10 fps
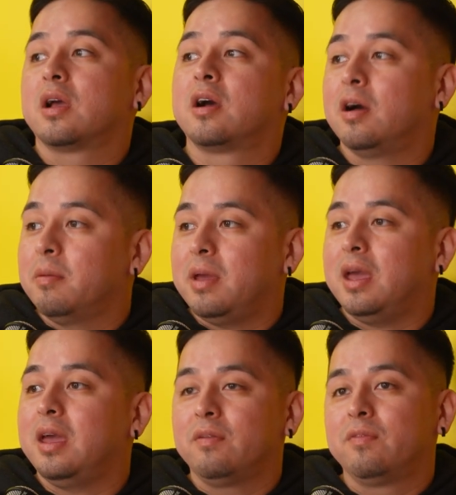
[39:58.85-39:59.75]
couldn't come
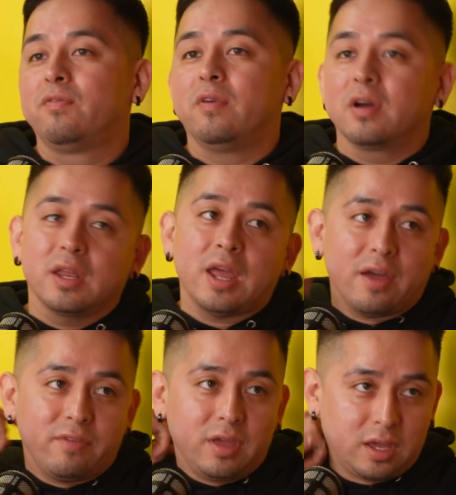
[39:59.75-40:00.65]
and fucking
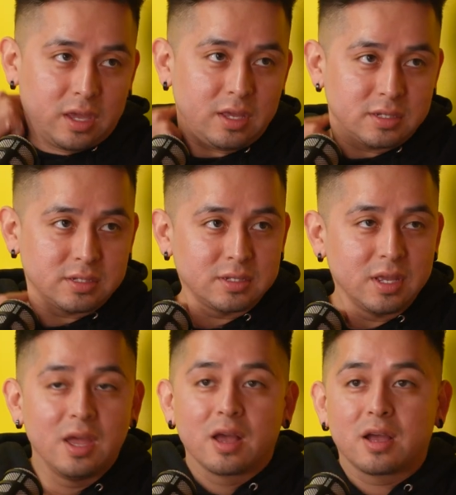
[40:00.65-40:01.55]
have hickeys
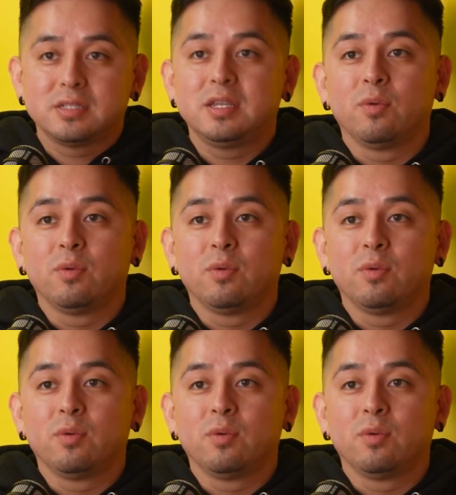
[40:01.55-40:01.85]
because he